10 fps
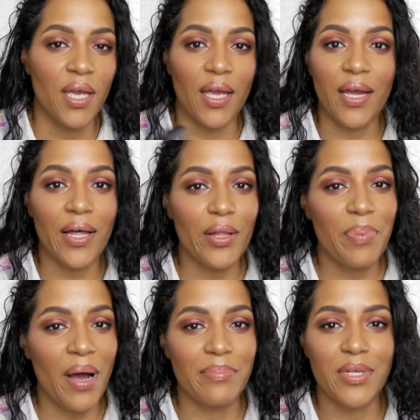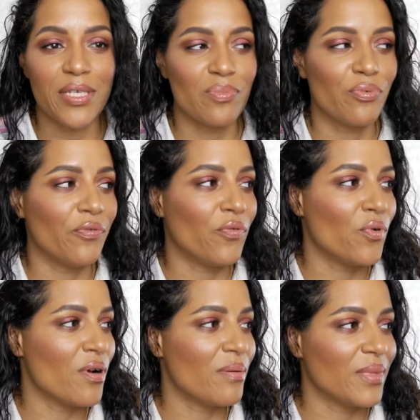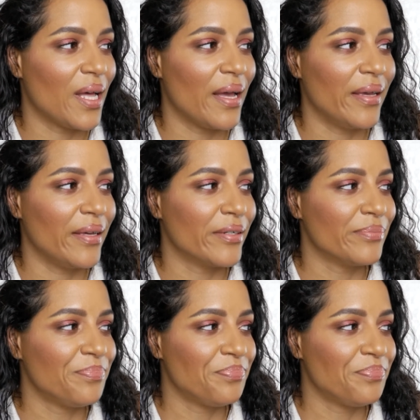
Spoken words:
and ColourPop doesn't perform like,